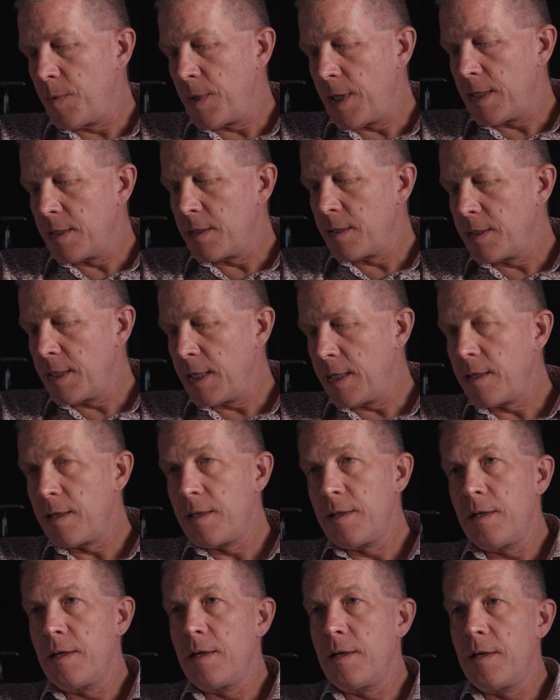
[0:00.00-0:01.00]
but as I said,
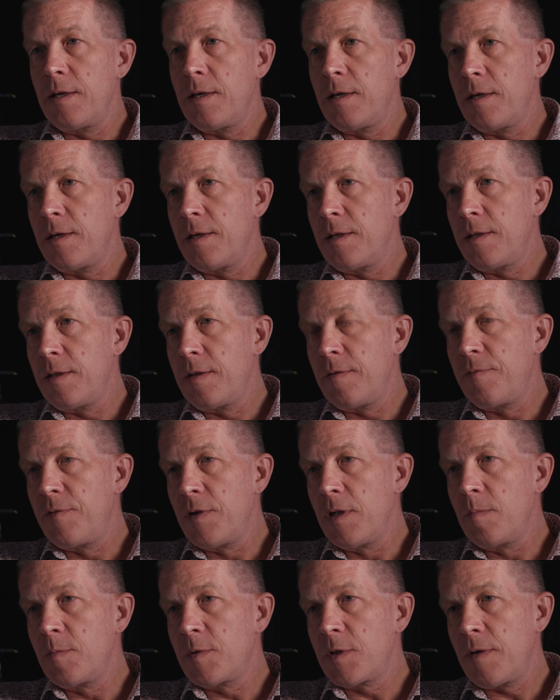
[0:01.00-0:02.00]
the
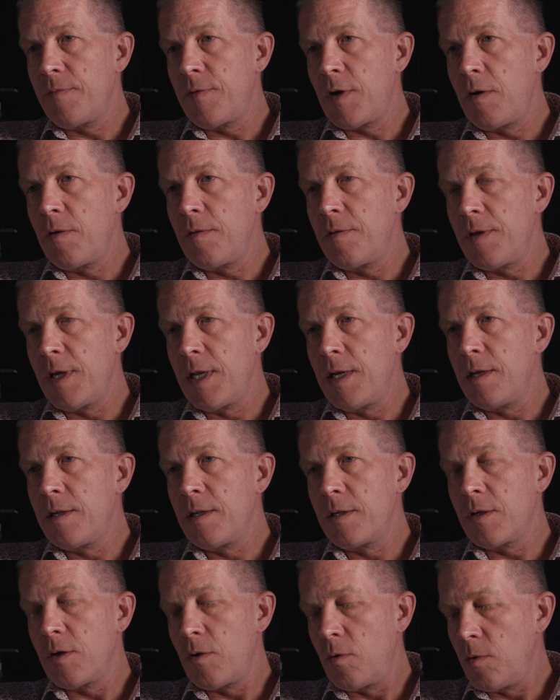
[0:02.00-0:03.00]
films are very
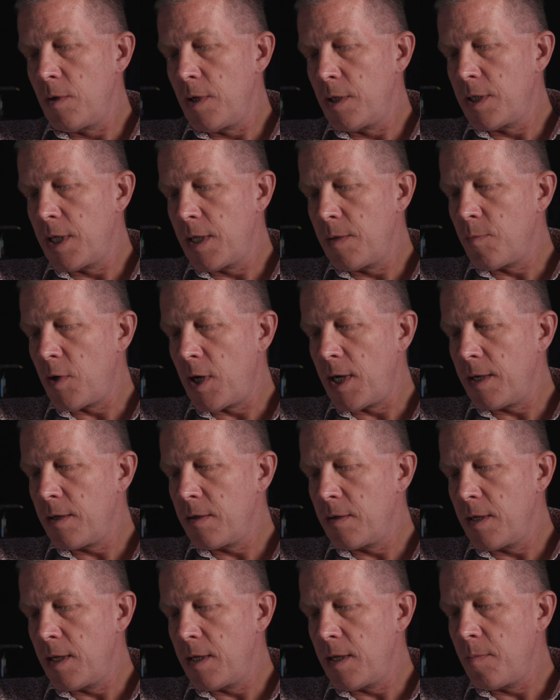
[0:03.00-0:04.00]
thin, so only 10
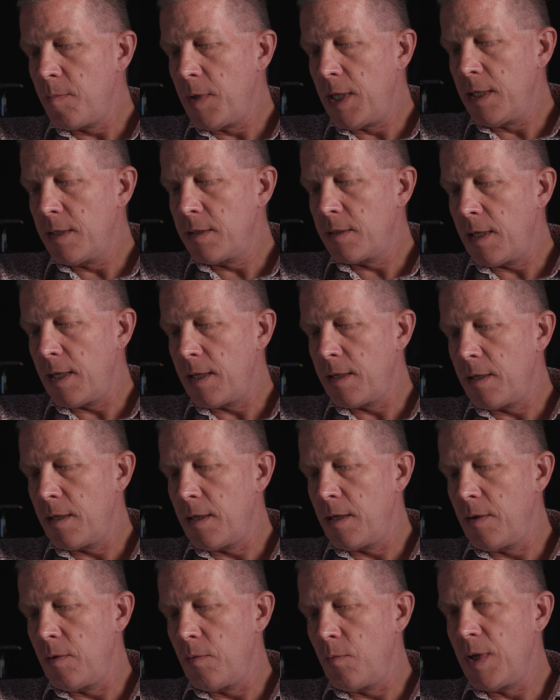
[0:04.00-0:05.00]
micron, and that means that
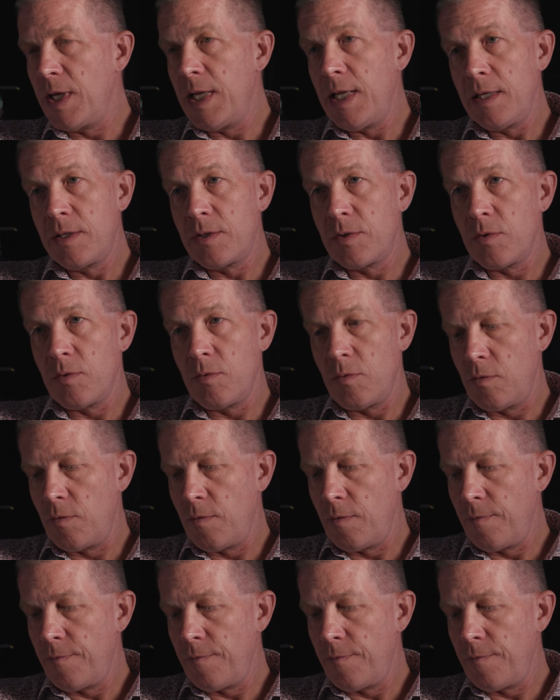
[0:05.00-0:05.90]
we need to